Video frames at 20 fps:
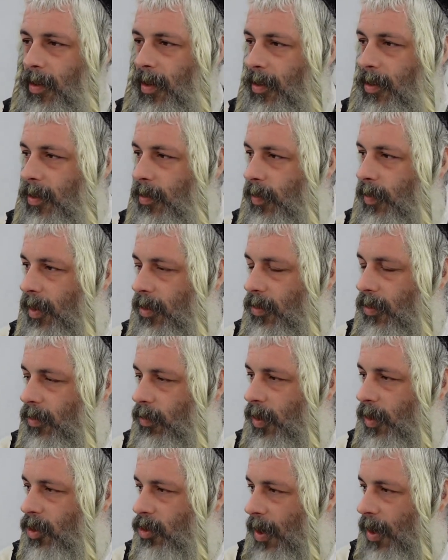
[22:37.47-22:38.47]
That's we
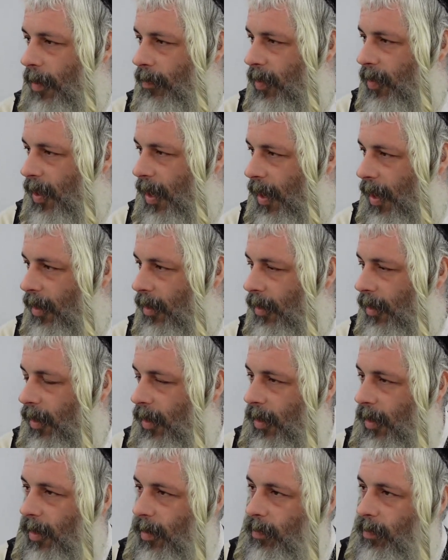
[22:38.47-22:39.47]
drop that
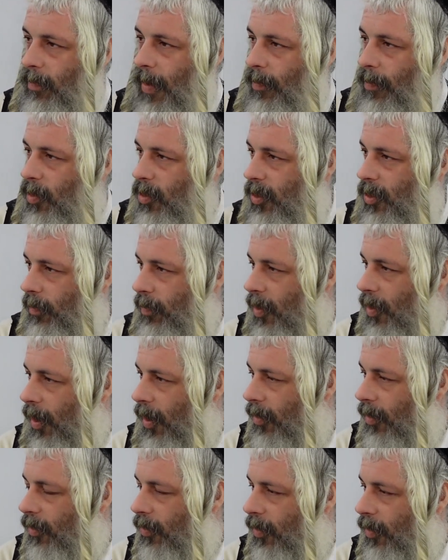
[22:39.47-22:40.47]
membership
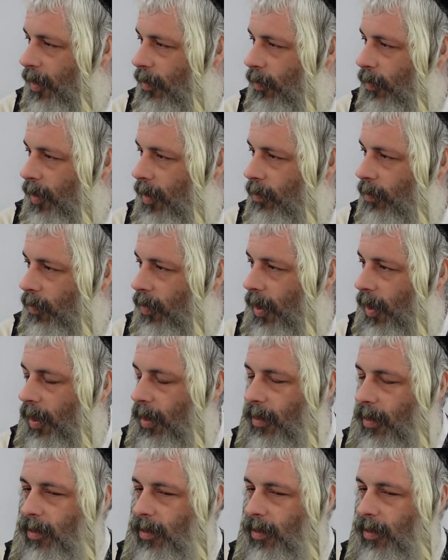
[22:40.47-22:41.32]
card so that we can pray.